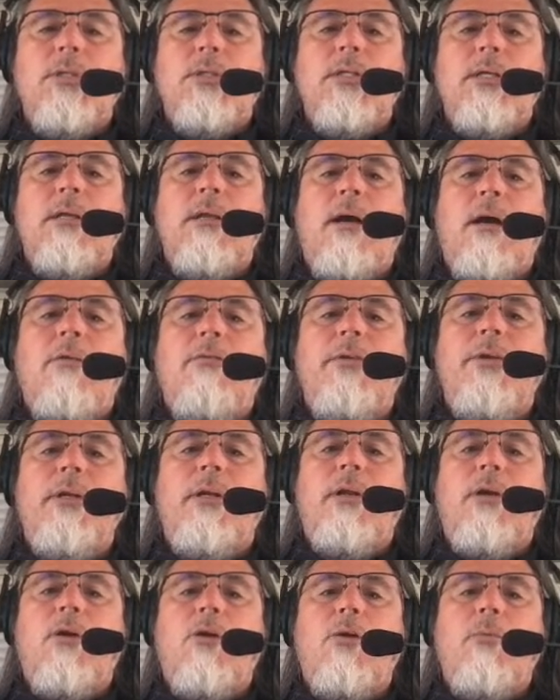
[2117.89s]
send off an
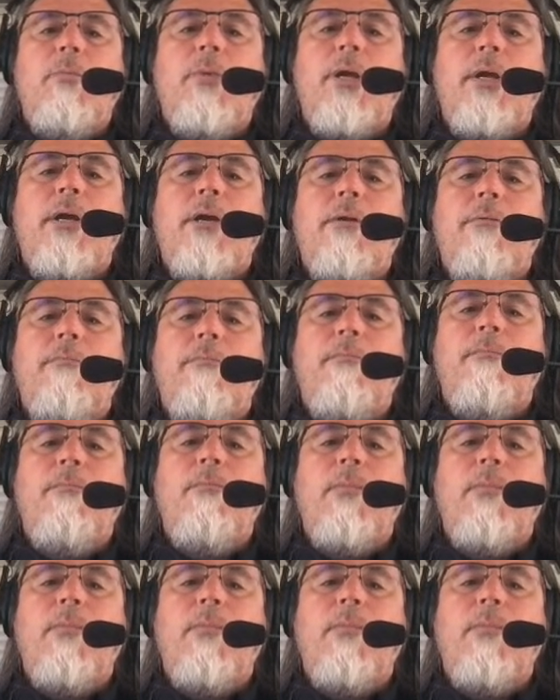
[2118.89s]
alarm there.